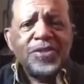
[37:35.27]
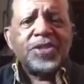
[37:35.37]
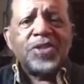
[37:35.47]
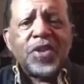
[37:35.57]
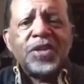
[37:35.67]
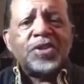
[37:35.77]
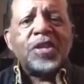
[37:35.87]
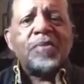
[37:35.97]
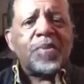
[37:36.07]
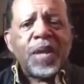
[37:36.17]
you just don't
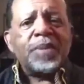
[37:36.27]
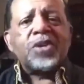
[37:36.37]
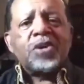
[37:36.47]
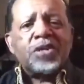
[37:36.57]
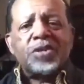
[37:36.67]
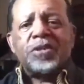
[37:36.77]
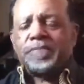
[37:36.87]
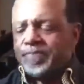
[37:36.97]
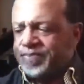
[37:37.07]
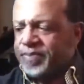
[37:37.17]
understand me without me talking to you.
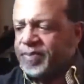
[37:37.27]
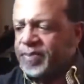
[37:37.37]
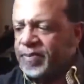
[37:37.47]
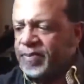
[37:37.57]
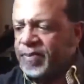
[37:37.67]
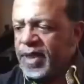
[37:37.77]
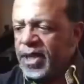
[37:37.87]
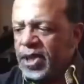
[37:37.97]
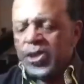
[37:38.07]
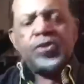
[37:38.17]

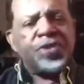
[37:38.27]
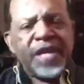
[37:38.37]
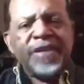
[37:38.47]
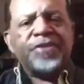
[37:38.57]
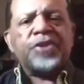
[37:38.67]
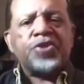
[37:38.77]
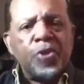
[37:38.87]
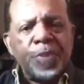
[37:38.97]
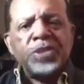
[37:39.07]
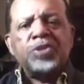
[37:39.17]
Do you think that the
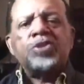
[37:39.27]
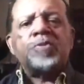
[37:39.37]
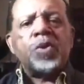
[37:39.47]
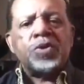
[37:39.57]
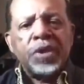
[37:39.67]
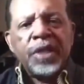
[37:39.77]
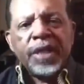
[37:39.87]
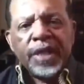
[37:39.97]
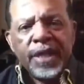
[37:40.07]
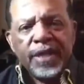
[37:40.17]
serpents who spoke to
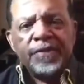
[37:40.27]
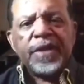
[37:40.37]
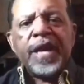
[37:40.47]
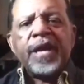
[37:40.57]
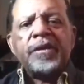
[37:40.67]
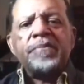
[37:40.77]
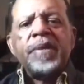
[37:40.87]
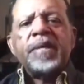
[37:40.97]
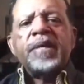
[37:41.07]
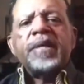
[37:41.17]
Eve and Adam
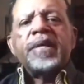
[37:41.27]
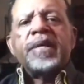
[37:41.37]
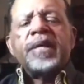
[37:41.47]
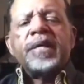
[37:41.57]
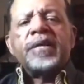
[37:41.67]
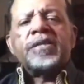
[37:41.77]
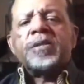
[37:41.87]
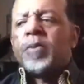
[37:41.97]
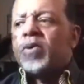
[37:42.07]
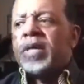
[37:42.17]
uh,
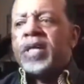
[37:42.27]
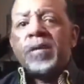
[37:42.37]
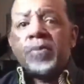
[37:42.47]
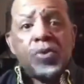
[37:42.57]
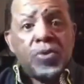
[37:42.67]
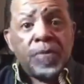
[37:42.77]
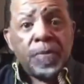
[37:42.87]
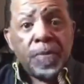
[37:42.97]
spoke in Hebrew?